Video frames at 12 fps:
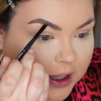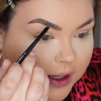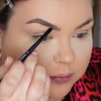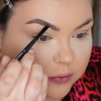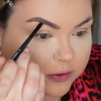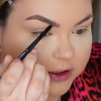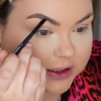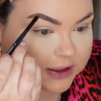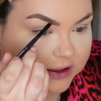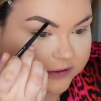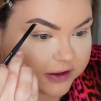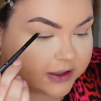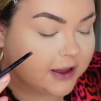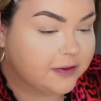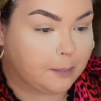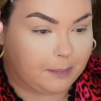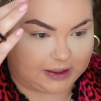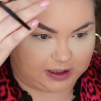I'm really loving like
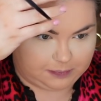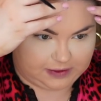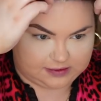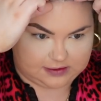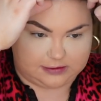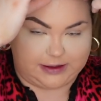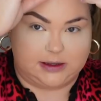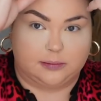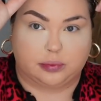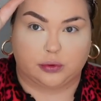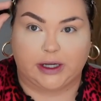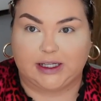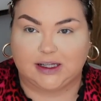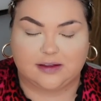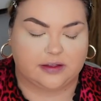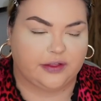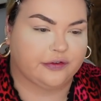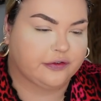the money pieces, like the
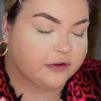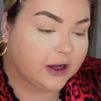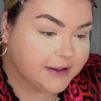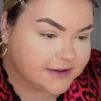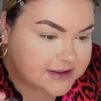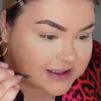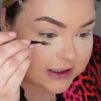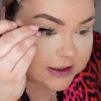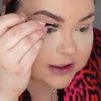brightness in the front,